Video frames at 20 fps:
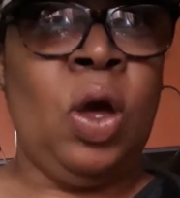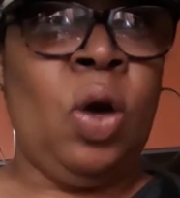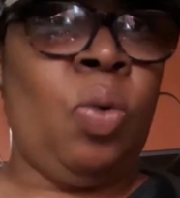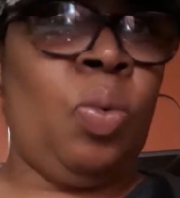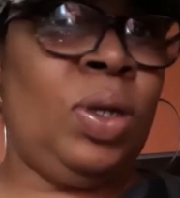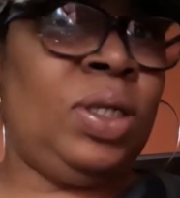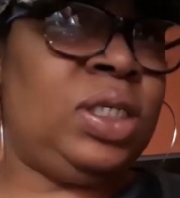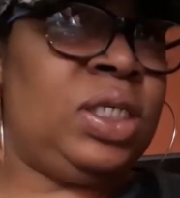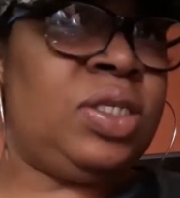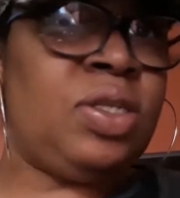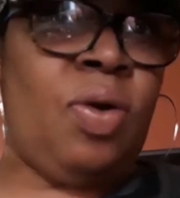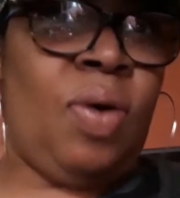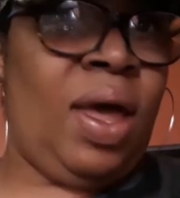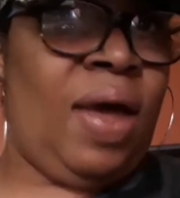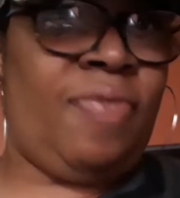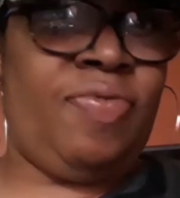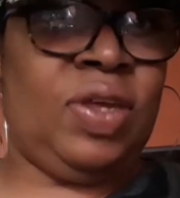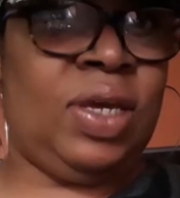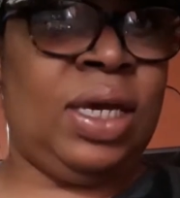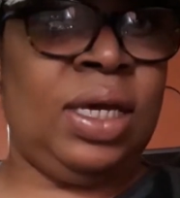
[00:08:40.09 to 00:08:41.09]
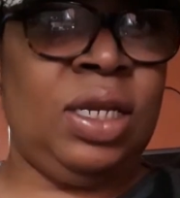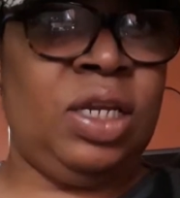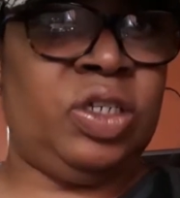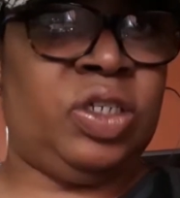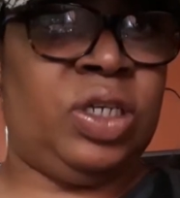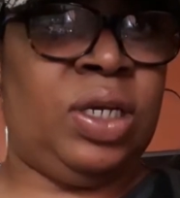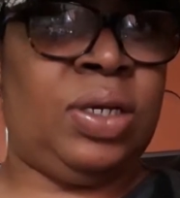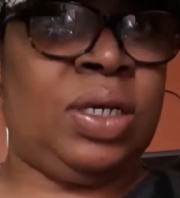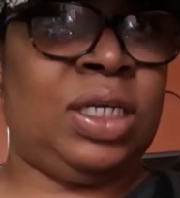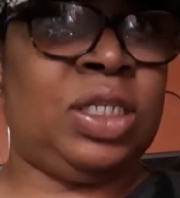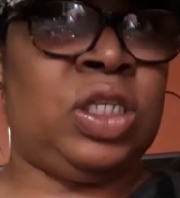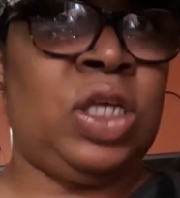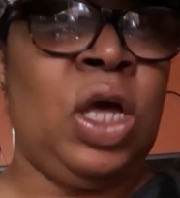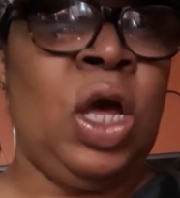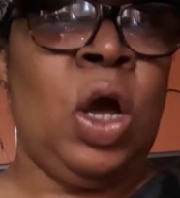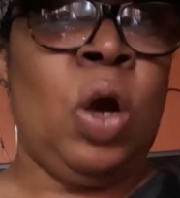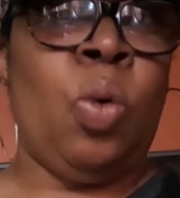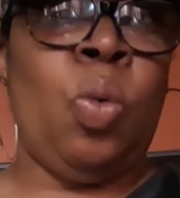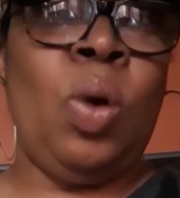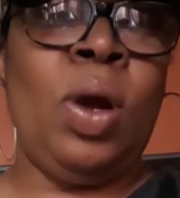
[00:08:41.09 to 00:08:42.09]
We just don't have the energy because
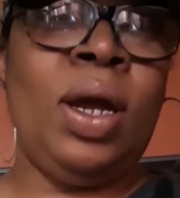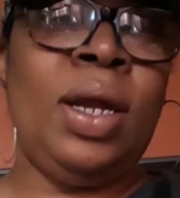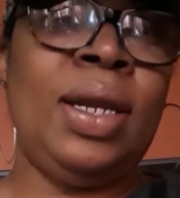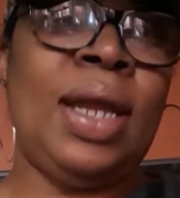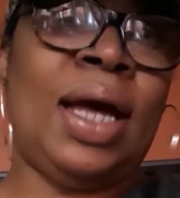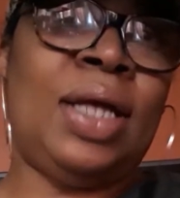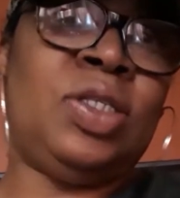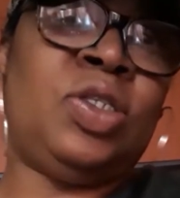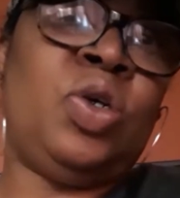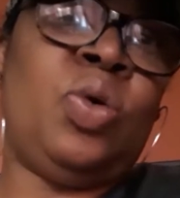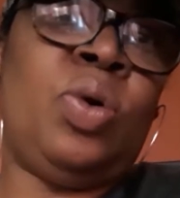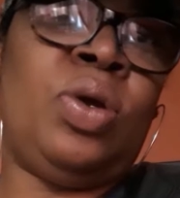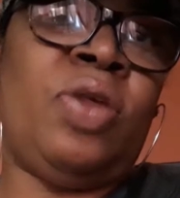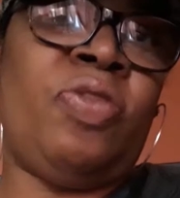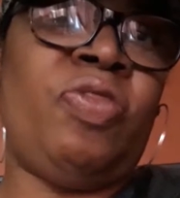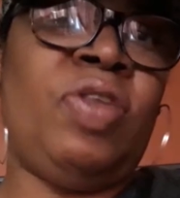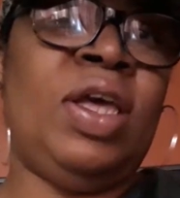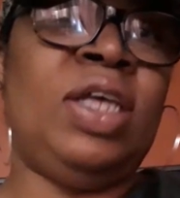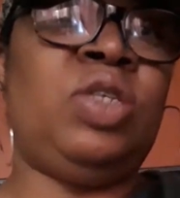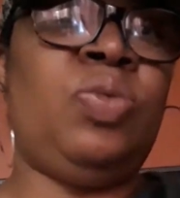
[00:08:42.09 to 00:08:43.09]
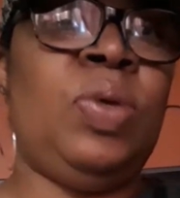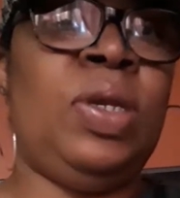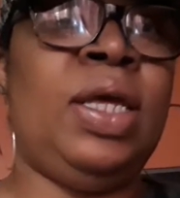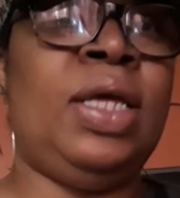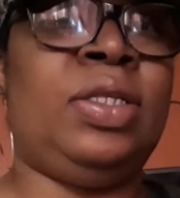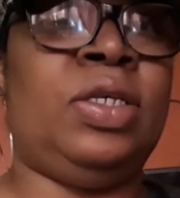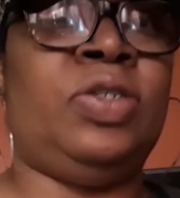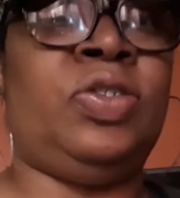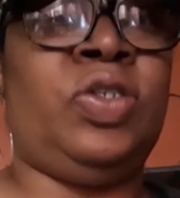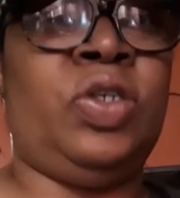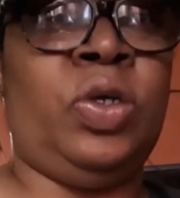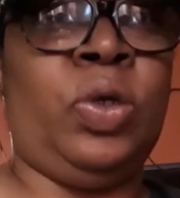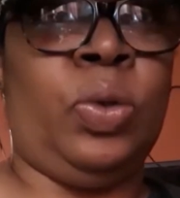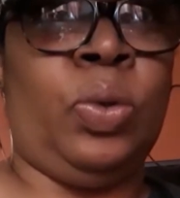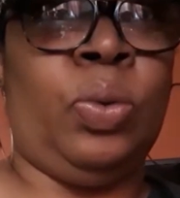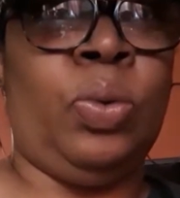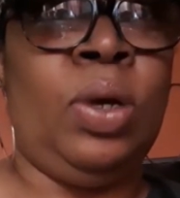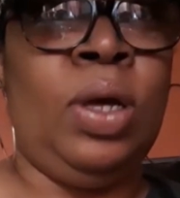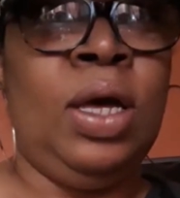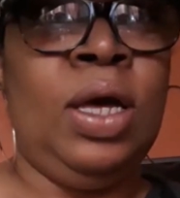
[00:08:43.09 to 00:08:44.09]
we're not doing the things we need to
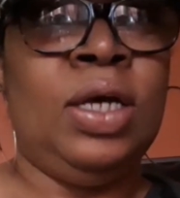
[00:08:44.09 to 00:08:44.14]
do